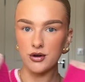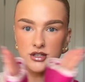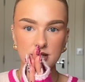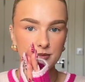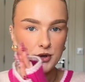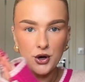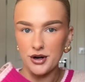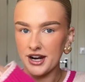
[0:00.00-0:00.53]
because I'm
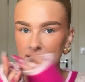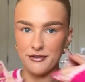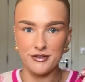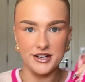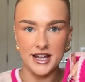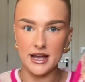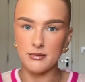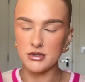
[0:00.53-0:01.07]
not an
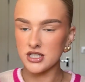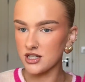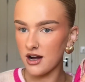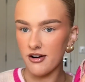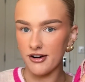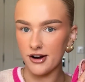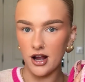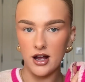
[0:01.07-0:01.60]
everyday
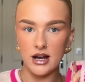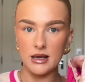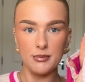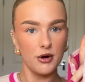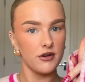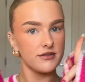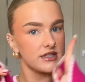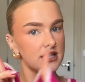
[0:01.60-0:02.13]
mascara girly, but
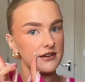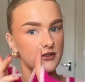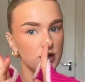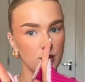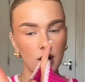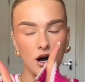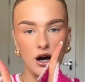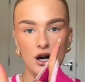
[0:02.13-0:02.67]
obviously if you
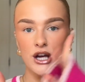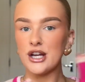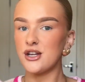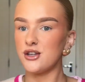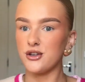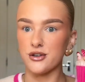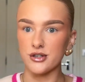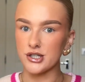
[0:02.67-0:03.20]
are,
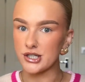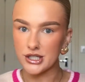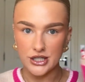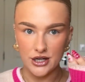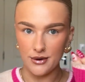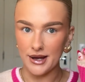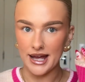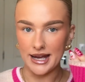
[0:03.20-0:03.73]
you can just
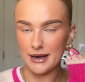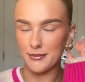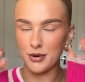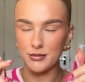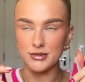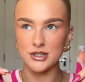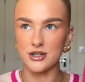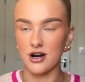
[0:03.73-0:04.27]
go ahead and put
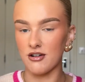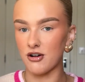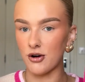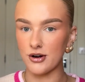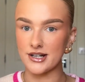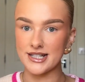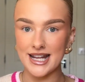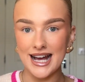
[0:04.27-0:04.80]
mascara
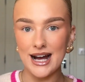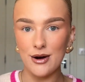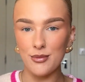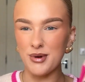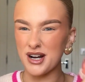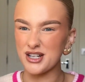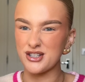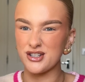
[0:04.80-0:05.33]
on now.
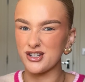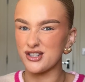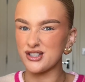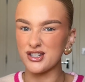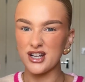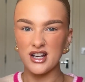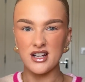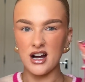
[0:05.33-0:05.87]
But
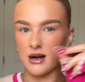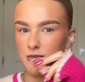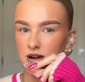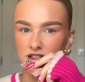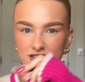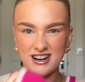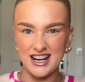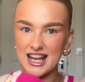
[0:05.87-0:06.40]
I'm
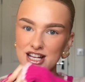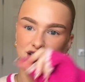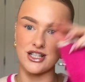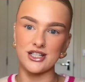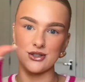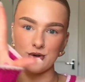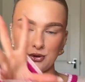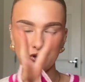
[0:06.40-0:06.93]
either a
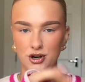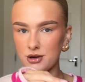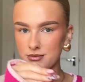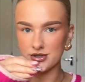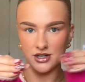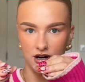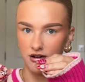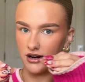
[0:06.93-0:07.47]
lashes or no
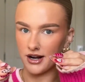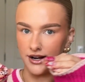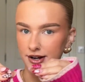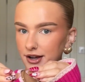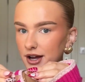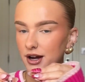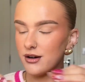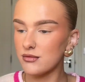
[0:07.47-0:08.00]
mascara kind of
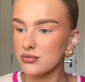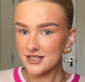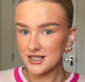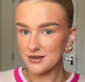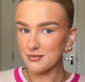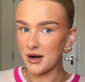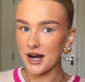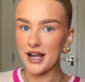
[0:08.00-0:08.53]
girl. This is
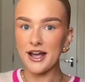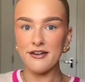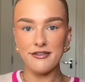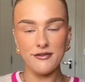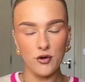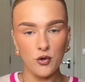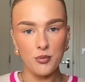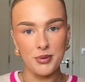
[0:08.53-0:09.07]
my
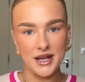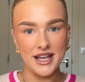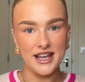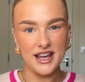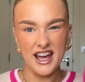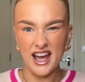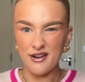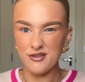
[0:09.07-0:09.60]
full beat
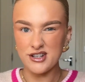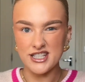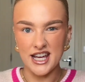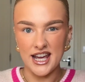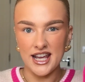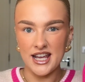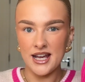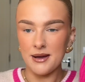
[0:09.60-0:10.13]

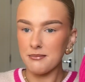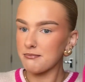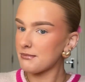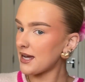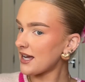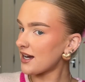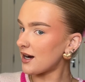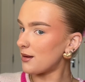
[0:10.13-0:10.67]
everyday
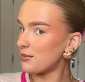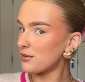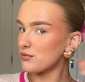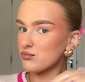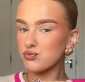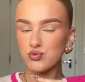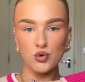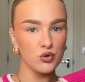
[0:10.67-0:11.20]
makeup,
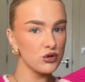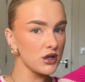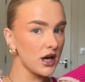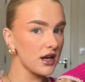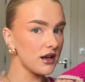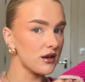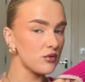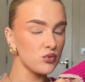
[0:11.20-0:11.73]
all done.